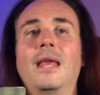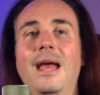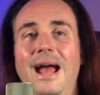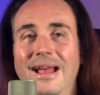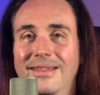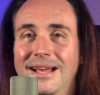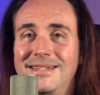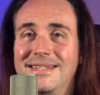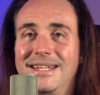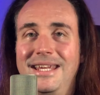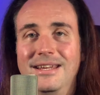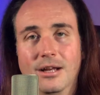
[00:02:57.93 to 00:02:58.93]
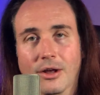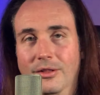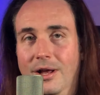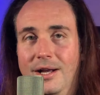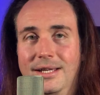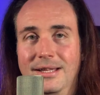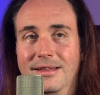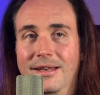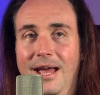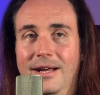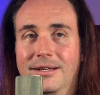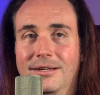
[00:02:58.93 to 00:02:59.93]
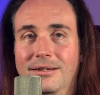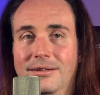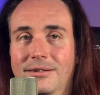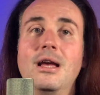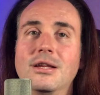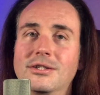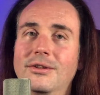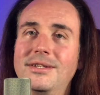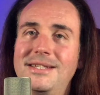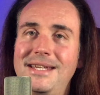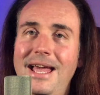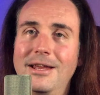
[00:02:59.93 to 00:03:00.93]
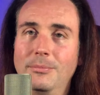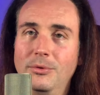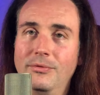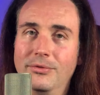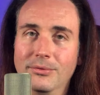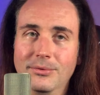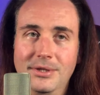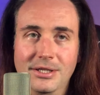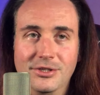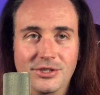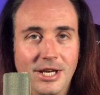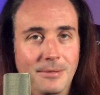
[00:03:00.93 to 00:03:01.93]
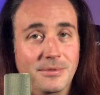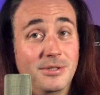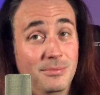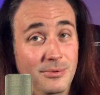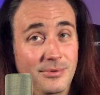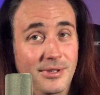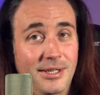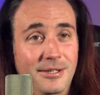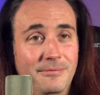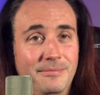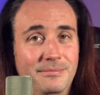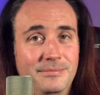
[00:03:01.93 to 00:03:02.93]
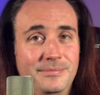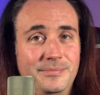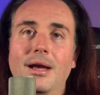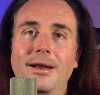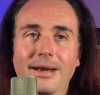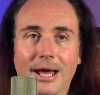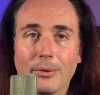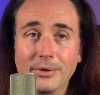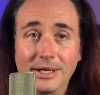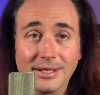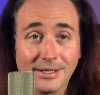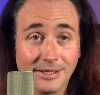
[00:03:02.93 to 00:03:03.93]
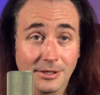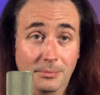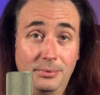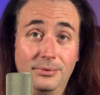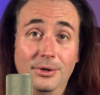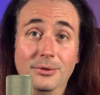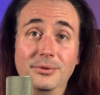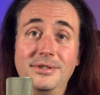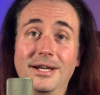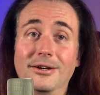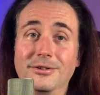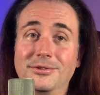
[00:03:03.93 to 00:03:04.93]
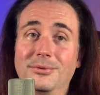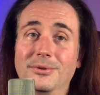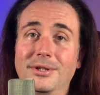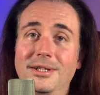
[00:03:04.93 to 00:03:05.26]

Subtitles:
And that's the key to unlocking the neck. So let's see how to move through these shapes smoothly. Now we're getting into pro territory.